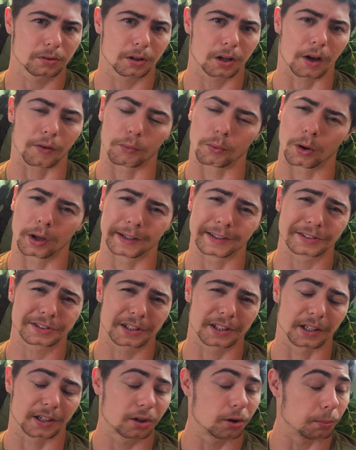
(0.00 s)
otherwise
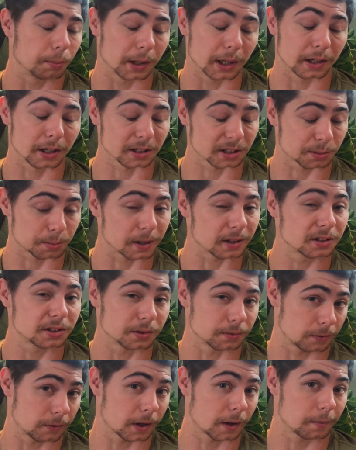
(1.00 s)
it could be an
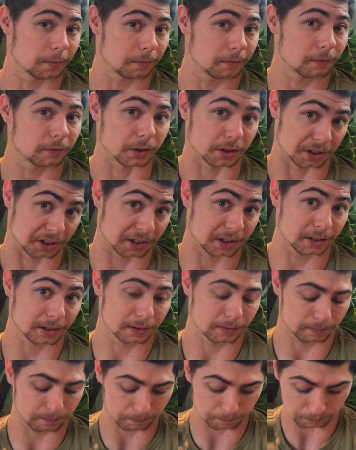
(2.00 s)
expensive vet visit.
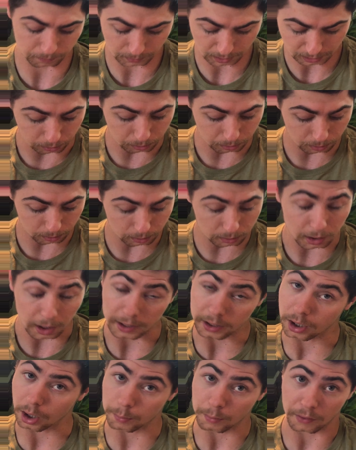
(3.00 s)
So there
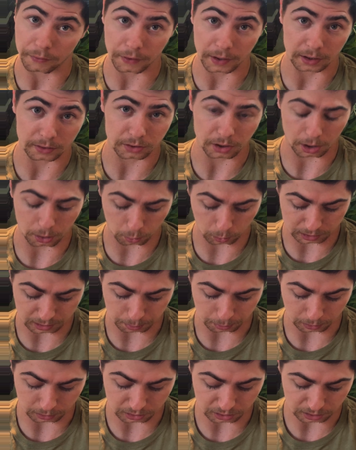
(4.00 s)
you go, my fellow turtle
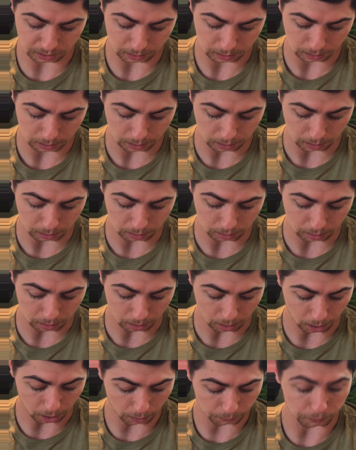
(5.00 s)
whisperers.
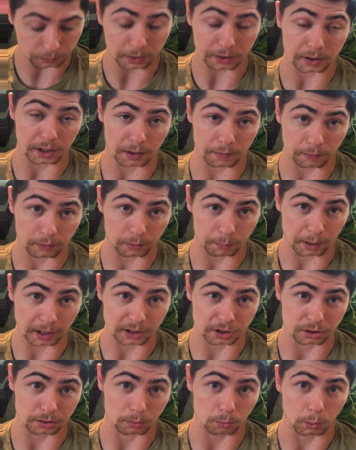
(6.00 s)
Hopefully the
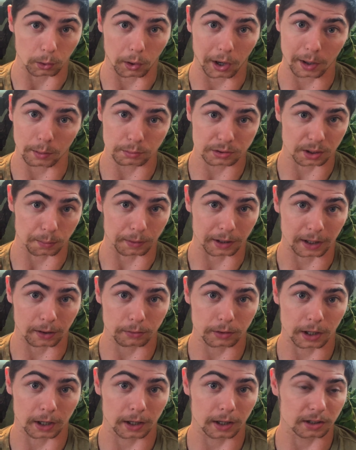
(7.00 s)
information will help someone
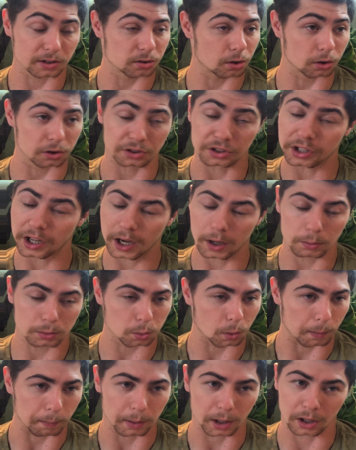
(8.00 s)
out there. As long as it helps
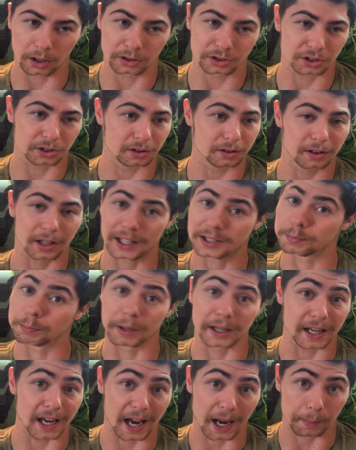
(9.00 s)
one person, that's
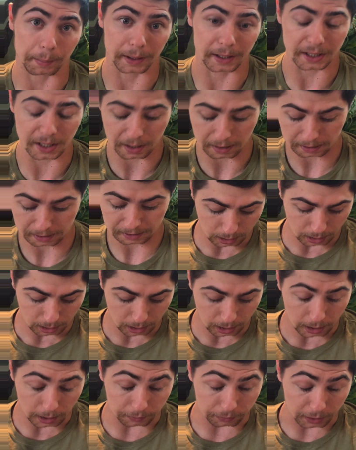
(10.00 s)
me happy.
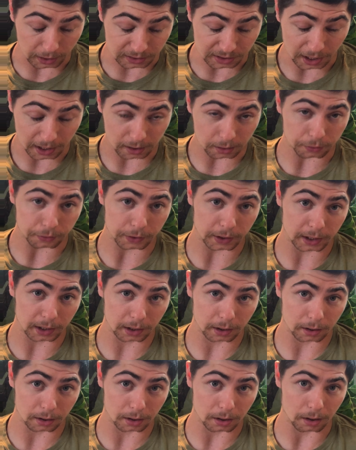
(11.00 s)
If there's anything